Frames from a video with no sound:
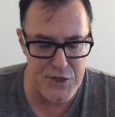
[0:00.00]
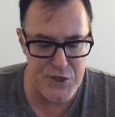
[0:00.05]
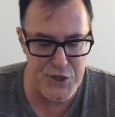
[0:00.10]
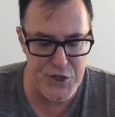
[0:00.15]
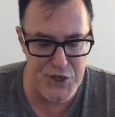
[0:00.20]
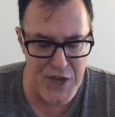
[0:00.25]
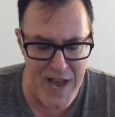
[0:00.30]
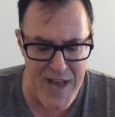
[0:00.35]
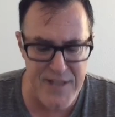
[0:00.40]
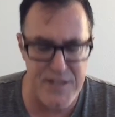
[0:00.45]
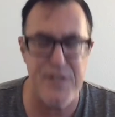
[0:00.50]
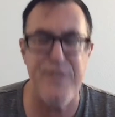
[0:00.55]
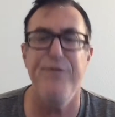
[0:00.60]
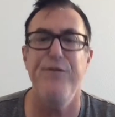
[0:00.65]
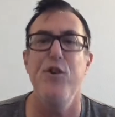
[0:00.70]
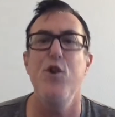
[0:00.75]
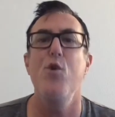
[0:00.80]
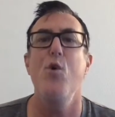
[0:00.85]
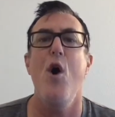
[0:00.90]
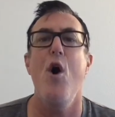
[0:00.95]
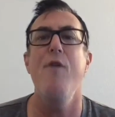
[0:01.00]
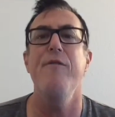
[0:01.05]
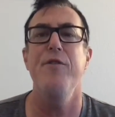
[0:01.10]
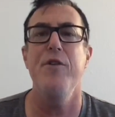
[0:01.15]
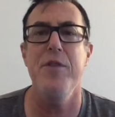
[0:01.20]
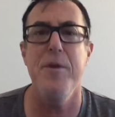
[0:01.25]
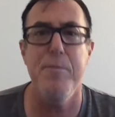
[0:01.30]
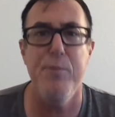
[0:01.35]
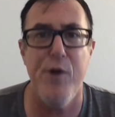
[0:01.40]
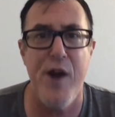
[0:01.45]
Jets flew
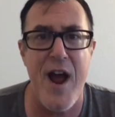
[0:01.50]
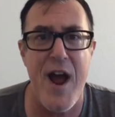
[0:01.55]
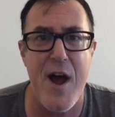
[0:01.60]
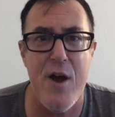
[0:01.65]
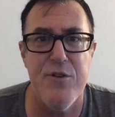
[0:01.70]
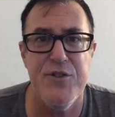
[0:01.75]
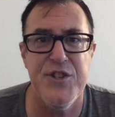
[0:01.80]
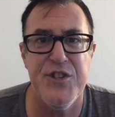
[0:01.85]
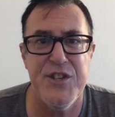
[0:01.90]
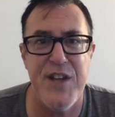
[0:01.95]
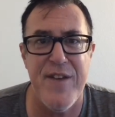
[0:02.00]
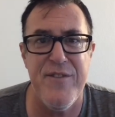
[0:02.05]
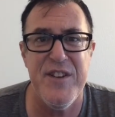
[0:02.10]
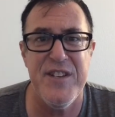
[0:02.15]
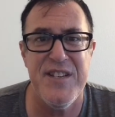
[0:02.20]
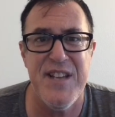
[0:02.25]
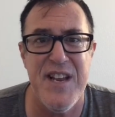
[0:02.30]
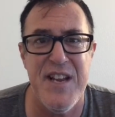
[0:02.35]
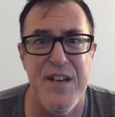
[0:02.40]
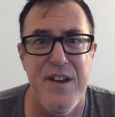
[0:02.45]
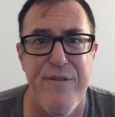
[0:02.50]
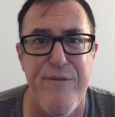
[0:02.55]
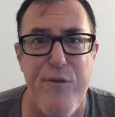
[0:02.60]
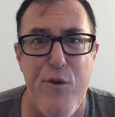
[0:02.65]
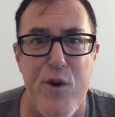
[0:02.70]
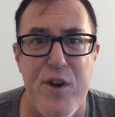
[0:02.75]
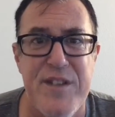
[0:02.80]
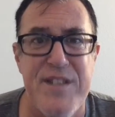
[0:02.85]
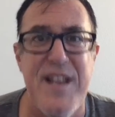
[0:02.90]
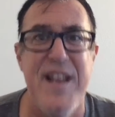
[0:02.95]
over the Browns
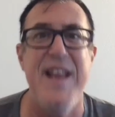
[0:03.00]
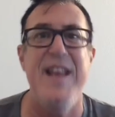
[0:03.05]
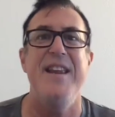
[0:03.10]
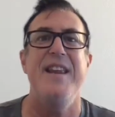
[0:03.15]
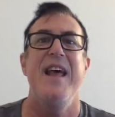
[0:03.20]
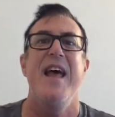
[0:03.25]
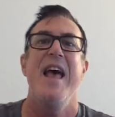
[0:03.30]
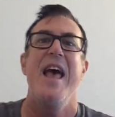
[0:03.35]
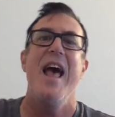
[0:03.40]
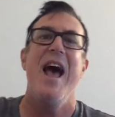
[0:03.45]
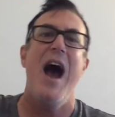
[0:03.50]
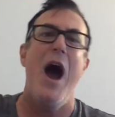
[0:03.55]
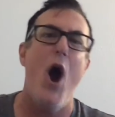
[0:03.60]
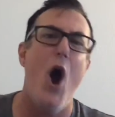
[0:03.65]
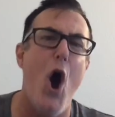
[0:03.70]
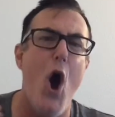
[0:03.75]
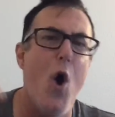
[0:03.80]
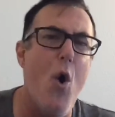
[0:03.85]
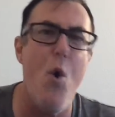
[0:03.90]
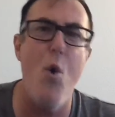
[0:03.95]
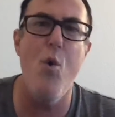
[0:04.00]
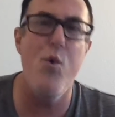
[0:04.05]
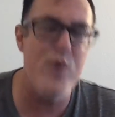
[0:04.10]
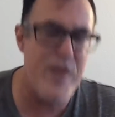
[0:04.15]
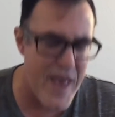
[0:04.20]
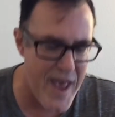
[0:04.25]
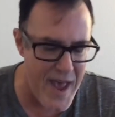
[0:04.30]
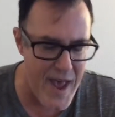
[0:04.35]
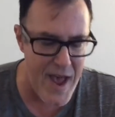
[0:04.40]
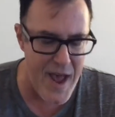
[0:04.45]
17-14. Oh,
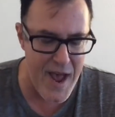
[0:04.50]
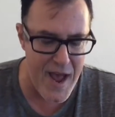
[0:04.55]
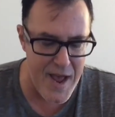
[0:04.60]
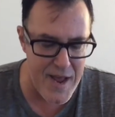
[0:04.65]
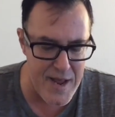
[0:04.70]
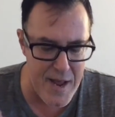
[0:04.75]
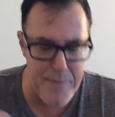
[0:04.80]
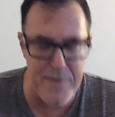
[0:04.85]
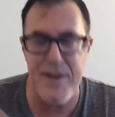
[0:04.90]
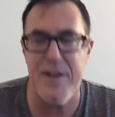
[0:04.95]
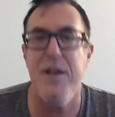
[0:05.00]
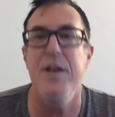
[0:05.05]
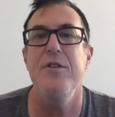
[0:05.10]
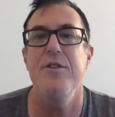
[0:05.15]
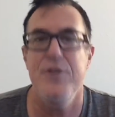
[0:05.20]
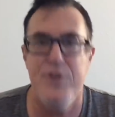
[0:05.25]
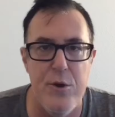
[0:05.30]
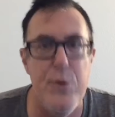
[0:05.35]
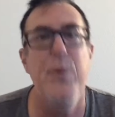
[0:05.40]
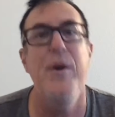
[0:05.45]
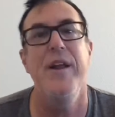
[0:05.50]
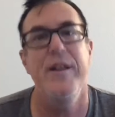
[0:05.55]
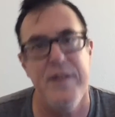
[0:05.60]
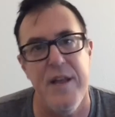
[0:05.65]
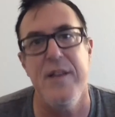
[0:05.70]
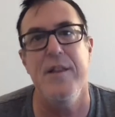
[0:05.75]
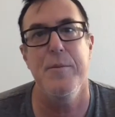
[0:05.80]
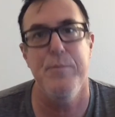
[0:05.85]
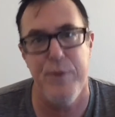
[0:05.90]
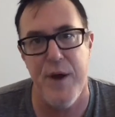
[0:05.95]
yeah. I mean, could you really
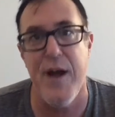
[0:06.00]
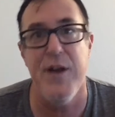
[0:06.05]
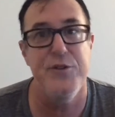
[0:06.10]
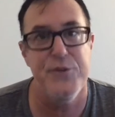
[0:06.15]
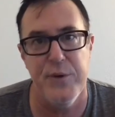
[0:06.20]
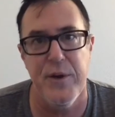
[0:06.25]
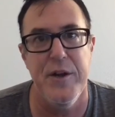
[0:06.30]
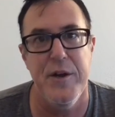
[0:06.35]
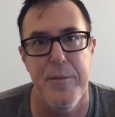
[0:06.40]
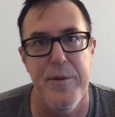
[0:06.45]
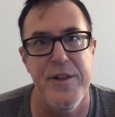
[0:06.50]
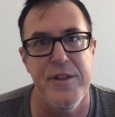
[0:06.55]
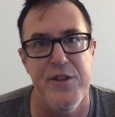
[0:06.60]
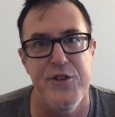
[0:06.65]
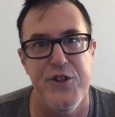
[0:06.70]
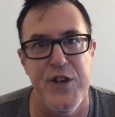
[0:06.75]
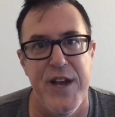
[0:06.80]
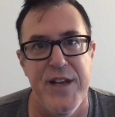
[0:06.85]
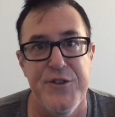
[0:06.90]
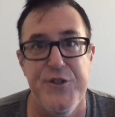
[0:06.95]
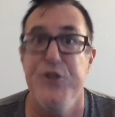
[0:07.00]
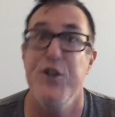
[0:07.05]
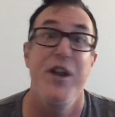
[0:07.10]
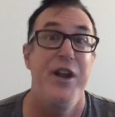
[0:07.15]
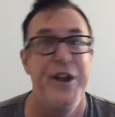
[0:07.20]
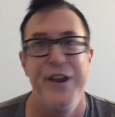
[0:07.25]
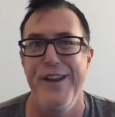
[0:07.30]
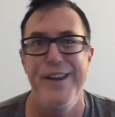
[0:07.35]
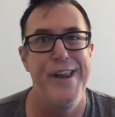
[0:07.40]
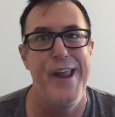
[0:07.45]
think the Browns are going to beat the Jets?
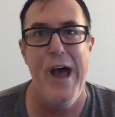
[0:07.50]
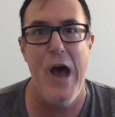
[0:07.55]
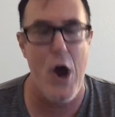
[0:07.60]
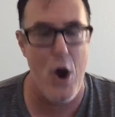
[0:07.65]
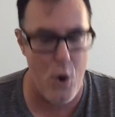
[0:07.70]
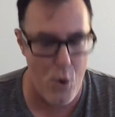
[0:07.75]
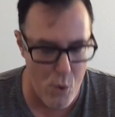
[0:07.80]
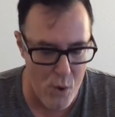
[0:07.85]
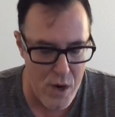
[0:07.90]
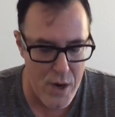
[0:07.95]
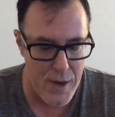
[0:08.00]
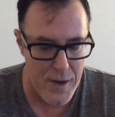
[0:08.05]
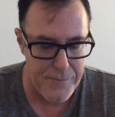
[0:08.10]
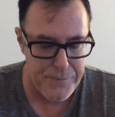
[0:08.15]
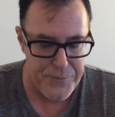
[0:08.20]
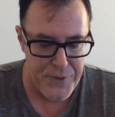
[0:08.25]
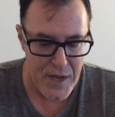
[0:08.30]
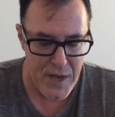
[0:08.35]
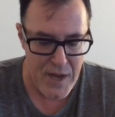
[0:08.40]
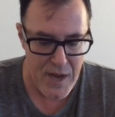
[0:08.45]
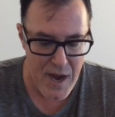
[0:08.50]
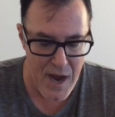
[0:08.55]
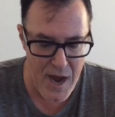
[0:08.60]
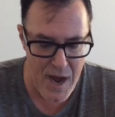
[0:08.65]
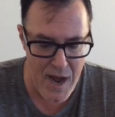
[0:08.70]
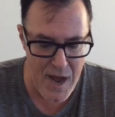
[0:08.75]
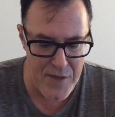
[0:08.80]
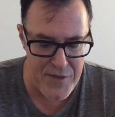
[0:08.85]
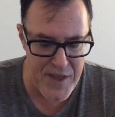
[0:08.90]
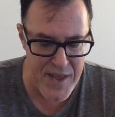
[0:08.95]
No.
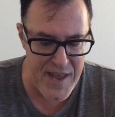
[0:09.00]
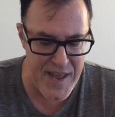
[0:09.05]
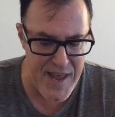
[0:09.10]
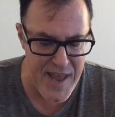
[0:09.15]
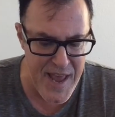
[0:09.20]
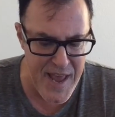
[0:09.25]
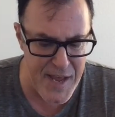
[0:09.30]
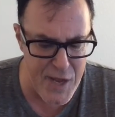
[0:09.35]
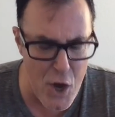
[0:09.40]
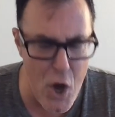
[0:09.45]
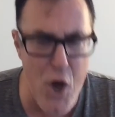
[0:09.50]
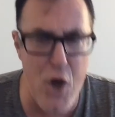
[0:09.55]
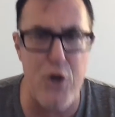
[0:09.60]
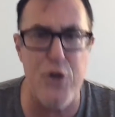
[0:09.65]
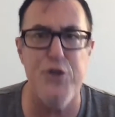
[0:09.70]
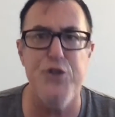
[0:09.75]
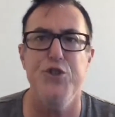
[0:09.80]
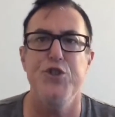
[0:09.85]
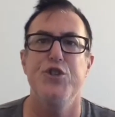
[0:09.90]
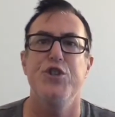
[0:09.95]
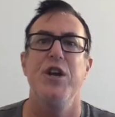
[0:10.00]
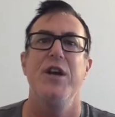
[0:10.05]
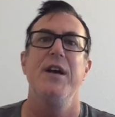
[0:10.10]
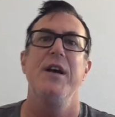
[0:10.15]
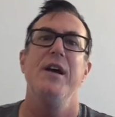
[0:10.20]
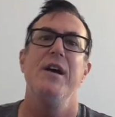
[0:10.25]
The Eagles.